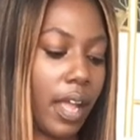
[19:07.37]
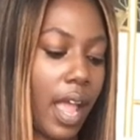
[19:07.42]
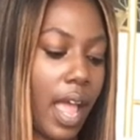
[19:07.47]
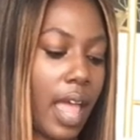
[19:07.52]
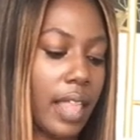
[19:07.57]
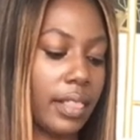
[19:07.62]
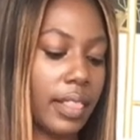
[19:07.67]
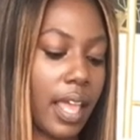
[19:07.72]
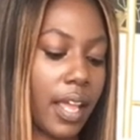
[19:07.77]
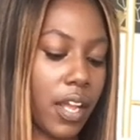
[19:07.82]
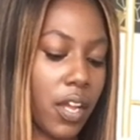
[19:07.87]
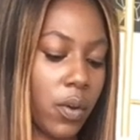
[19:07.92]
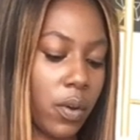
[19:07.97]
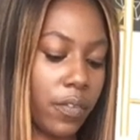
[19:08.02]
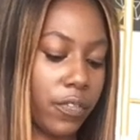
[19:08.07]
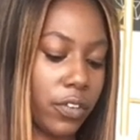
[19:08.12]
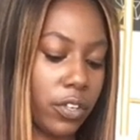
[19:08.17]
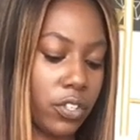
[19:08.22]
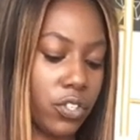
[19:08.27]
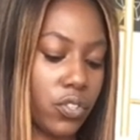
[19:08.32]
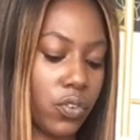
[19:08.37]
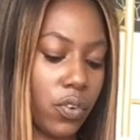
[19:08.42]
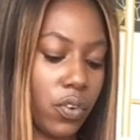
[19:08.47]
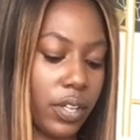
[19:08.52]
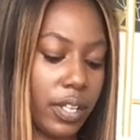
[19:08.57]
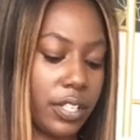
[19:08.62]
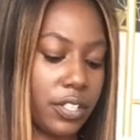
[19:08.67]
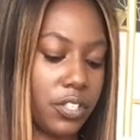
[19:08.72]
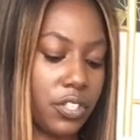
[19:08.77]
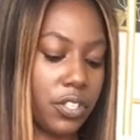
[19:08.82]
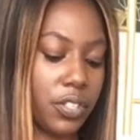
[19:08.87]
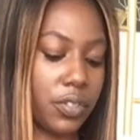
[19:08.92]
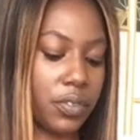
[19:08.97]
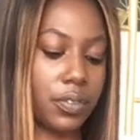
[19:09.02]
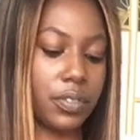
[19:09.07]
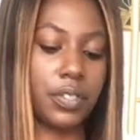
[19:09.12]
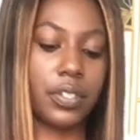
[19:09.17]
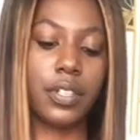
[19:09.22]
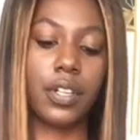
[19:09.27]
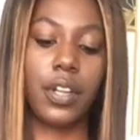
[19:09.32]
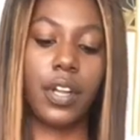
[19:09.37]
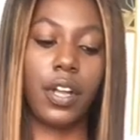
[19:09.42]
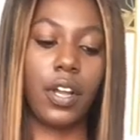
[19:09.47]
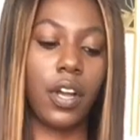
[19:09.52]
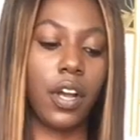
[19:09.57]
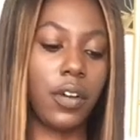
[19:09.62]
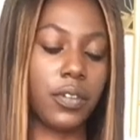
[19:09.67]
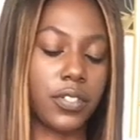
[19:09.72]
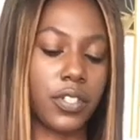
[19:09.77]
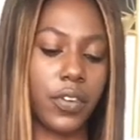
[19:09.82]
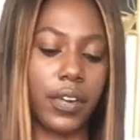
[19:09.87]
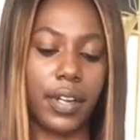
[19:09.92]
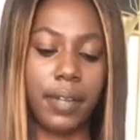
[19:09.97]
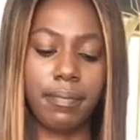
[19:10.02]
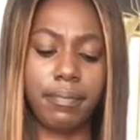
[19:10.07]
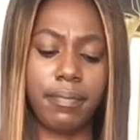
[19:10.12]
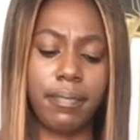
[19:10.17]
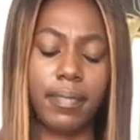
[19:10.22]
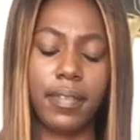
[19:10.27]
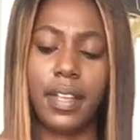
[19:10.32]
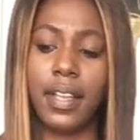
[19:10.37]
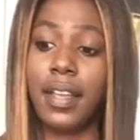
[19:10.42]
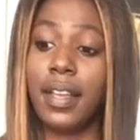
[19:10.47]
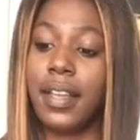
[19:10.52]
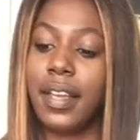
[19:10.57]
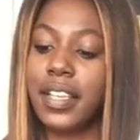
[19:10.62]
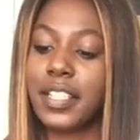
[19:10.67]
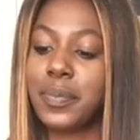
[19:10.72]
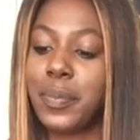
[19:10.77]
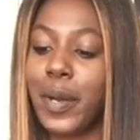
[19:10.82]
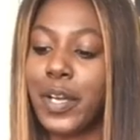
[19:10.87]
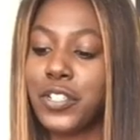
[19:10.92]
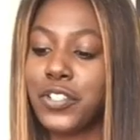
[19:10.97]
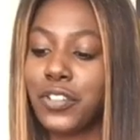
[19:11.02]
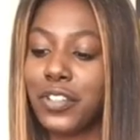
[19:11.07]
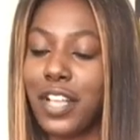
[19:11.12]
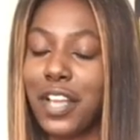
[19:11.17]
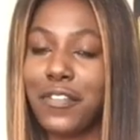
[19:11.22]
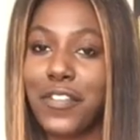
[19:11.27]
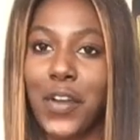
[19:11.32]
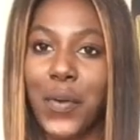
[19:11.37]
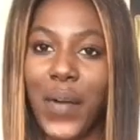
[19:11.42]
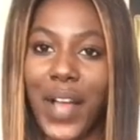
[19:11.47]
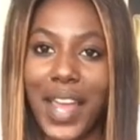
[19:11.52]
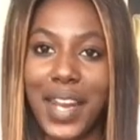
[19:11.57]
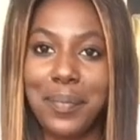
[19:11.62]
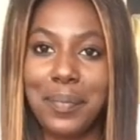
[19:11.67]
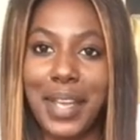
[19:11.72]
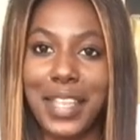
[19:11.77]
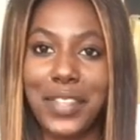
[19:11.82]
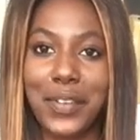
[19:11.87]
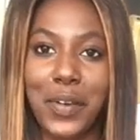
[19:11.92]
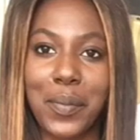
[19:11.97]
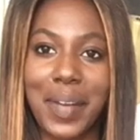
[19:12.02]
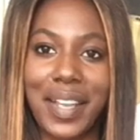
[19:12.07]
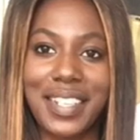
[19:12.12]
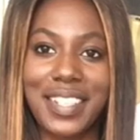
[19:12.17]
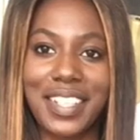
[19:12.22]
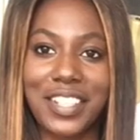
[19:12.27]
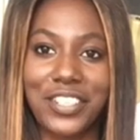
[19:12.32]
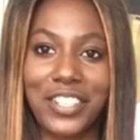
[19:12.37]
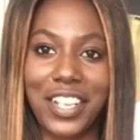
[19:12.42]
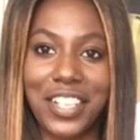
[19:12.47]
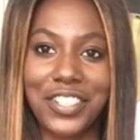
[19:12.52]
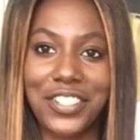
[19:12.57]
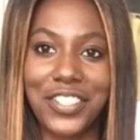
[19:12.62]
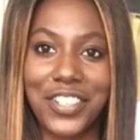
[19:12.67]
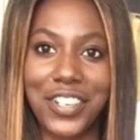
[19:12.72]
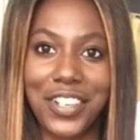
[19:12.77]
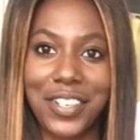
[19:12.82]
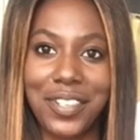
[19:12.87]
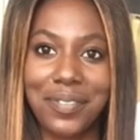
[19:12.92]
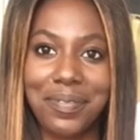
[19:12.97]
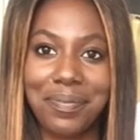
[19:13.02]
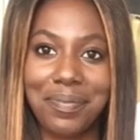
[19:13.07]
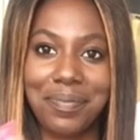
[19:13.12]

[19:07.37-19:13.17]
And let go of control issues. Oh, sorry. Express your love, go ahead and make the romantic gesture.